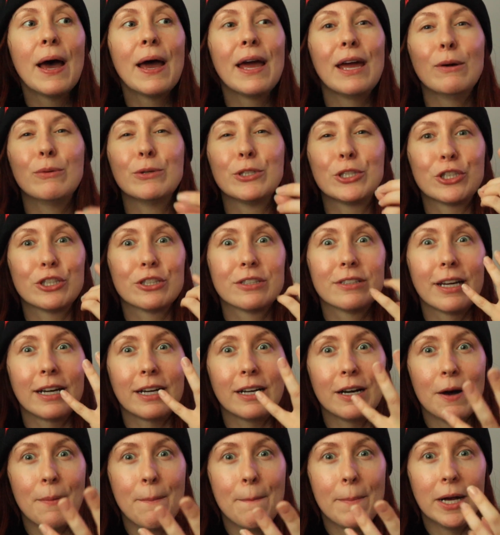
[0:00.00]
It was just
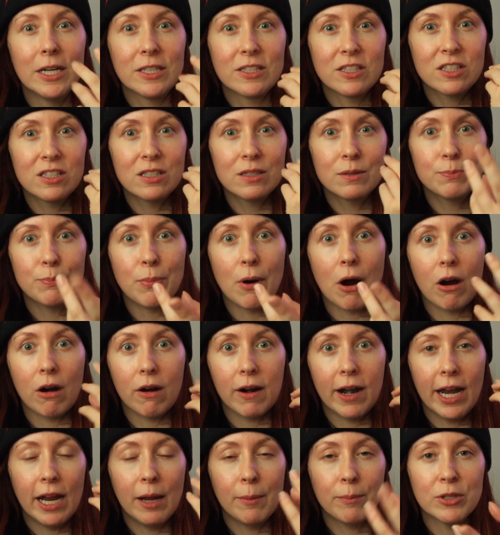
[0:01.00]
like a
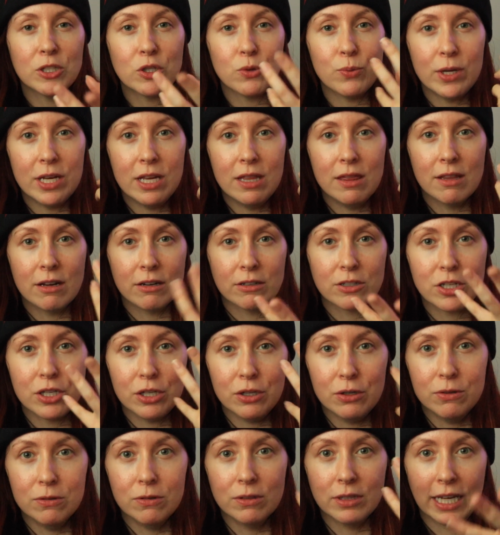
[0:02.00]
sparring between their
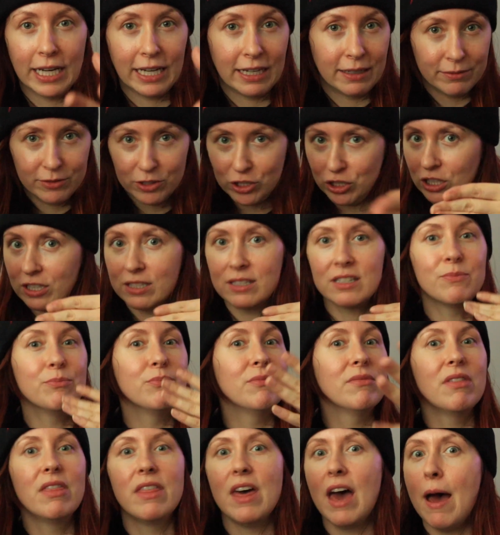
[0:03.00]
two, like
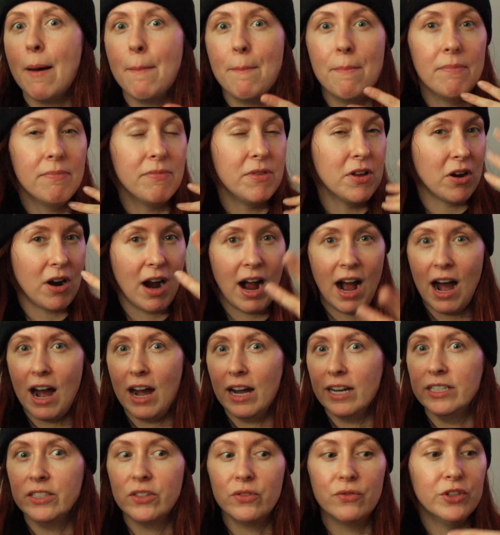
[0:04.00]
just them, their
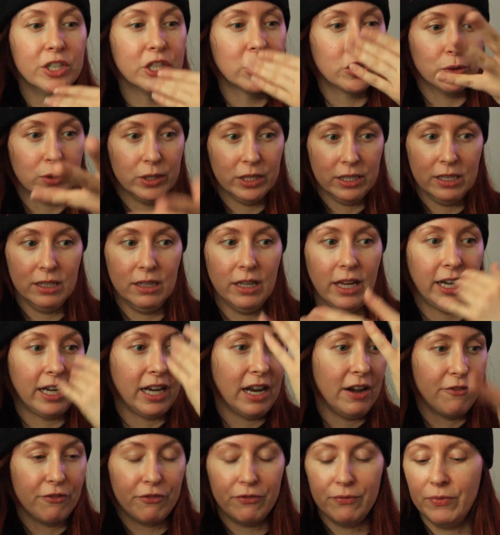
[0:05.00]
eyes visually, like
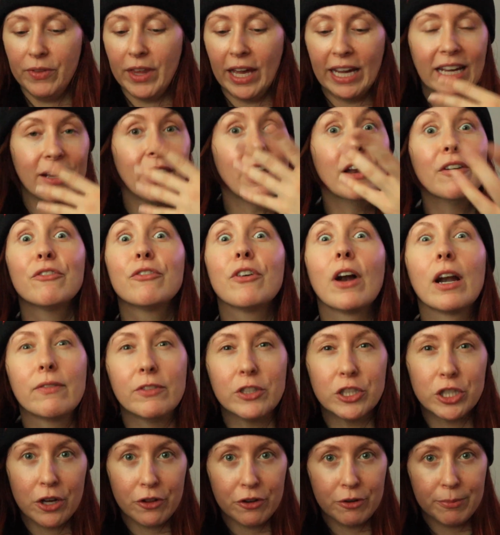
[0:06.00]
in front of
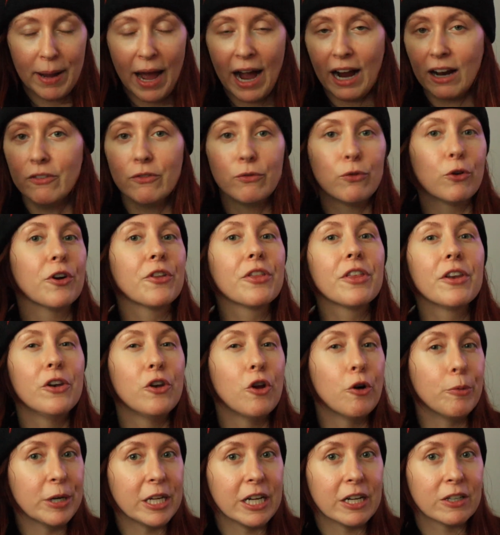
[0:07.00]
each other back and forth, and
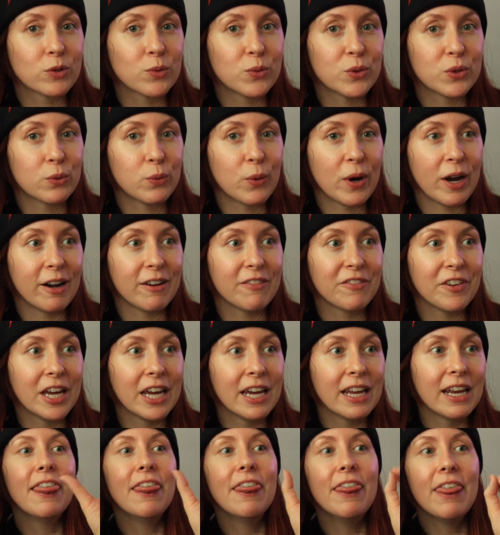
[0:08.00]
nobody else was aware of
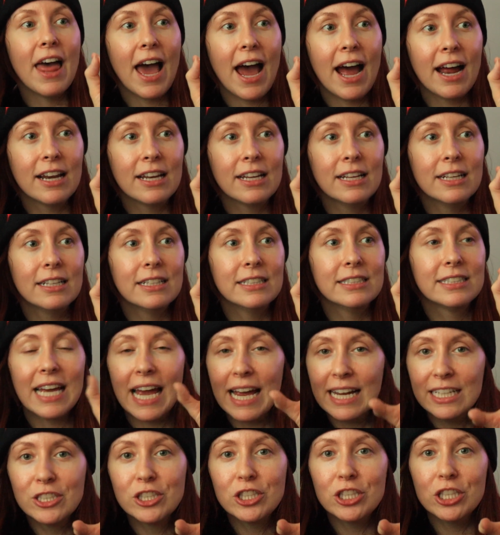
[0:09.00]
it. That
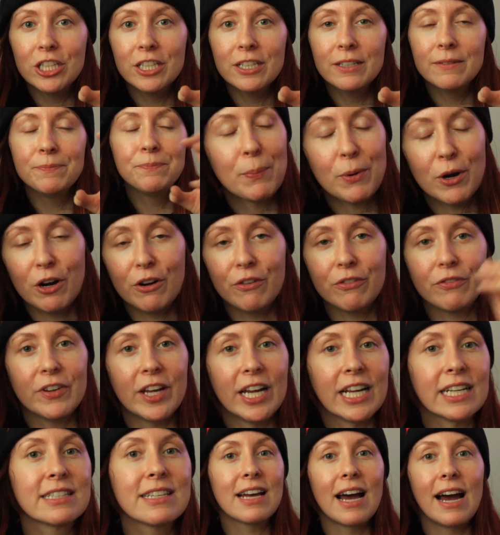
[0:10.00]
tension,
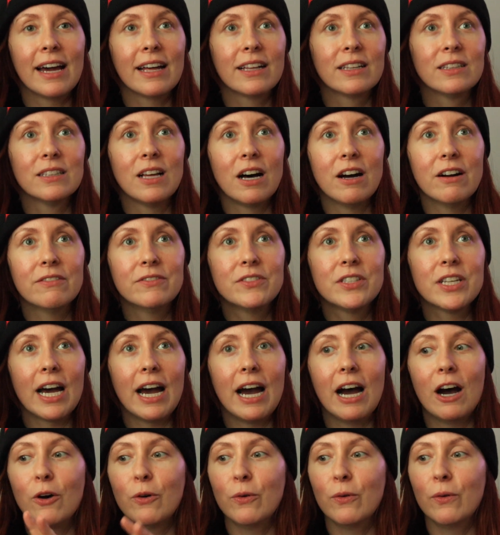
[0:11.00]
perfect. I loved
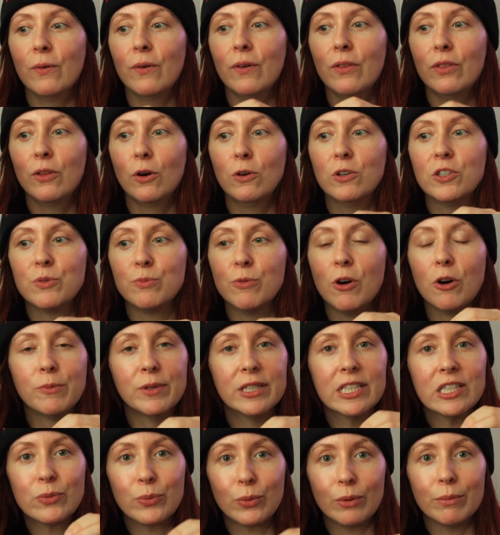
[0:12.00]
how those
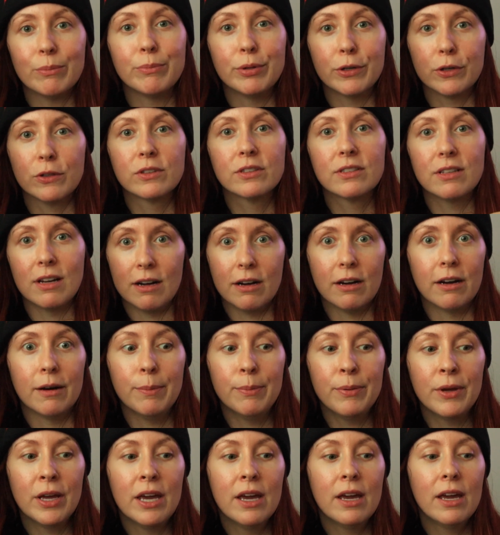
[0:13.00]
moments were built
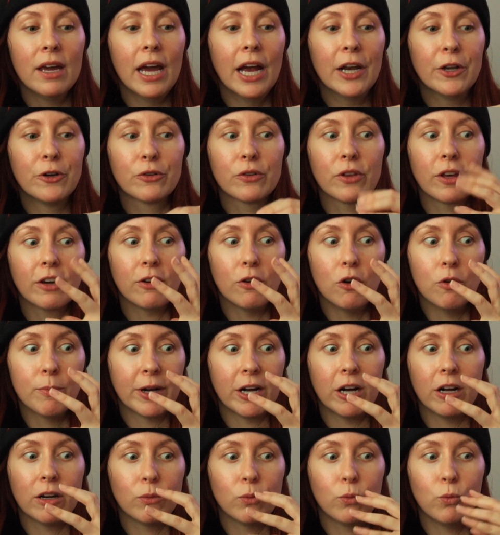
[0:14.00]
up and you're like, oh my
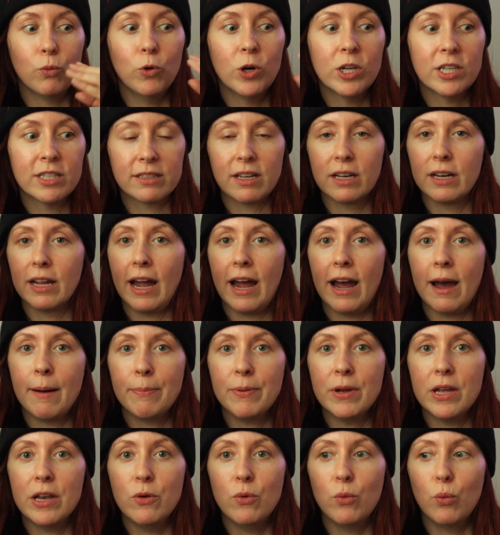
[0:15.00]
god, what is gonna
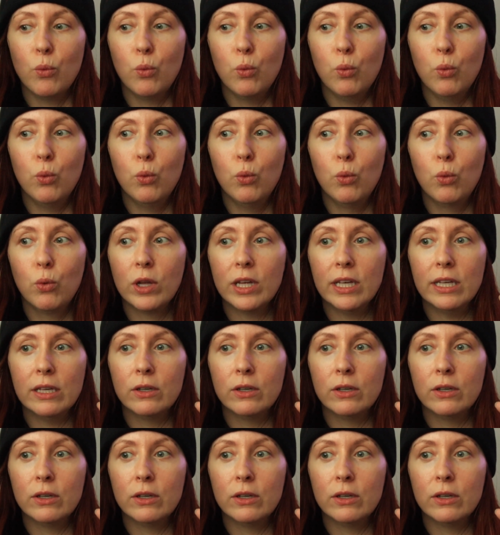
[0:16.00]
happen?